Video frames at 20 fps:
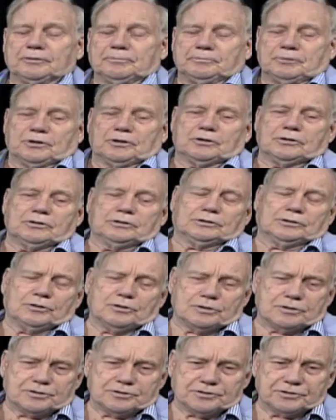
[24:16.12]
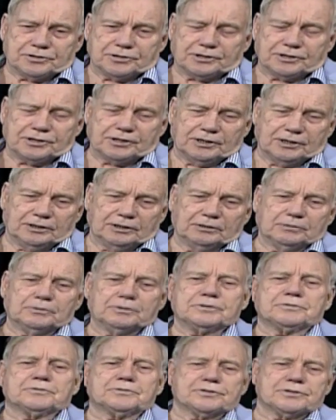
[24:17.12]
a book called Orders to Kill,
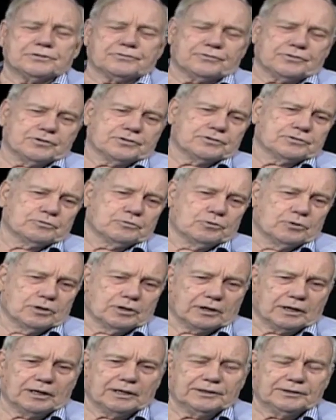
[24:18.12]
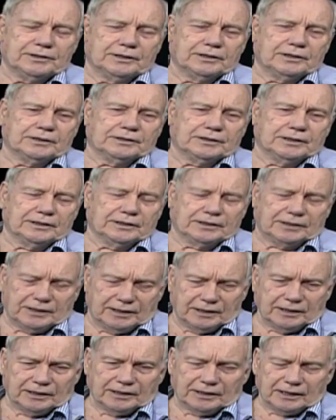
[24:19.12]
which was the first work I did on the
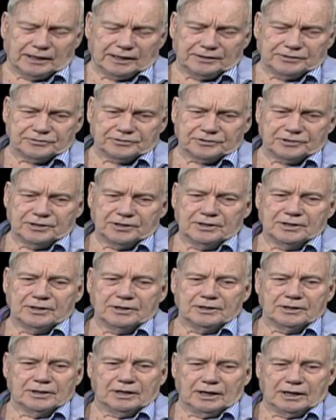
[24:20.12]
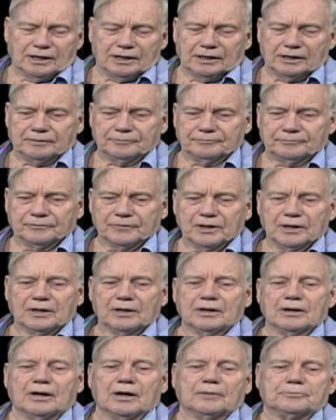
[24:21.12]
King case um,
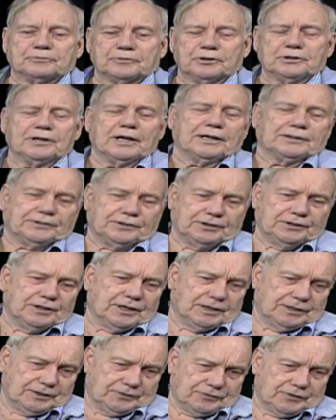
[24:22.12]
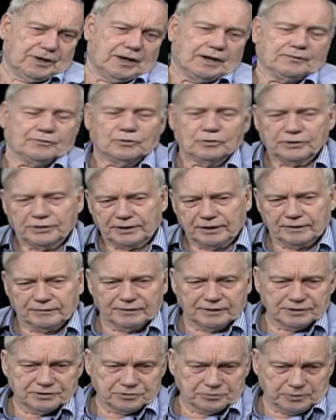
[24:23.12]
up to 1995, all the
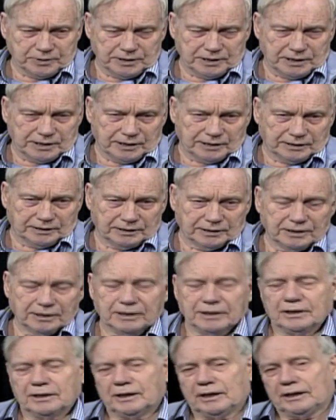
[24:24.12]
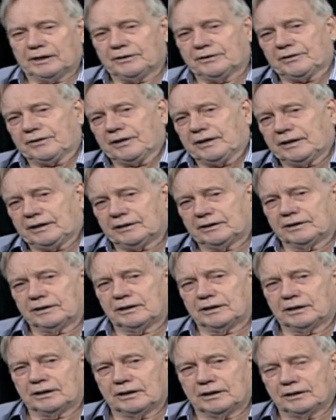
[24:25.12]
evidence we had. And then
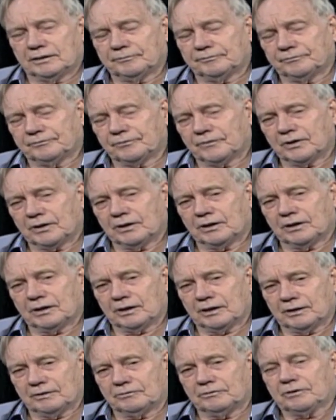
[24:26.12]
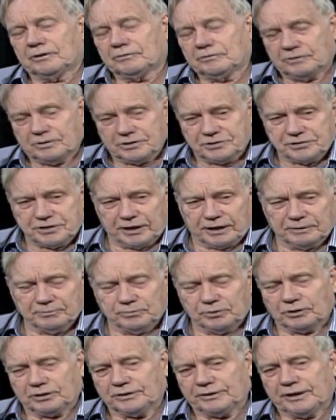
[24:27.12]
um, I wrote a second
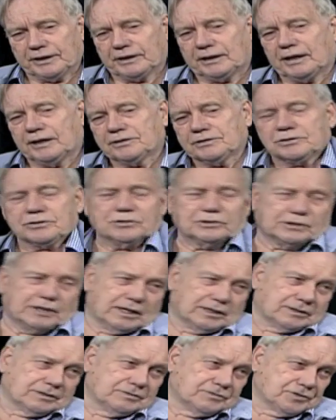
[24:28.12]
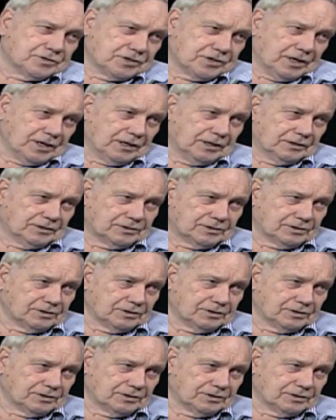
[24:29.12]
book on that case called Act of State.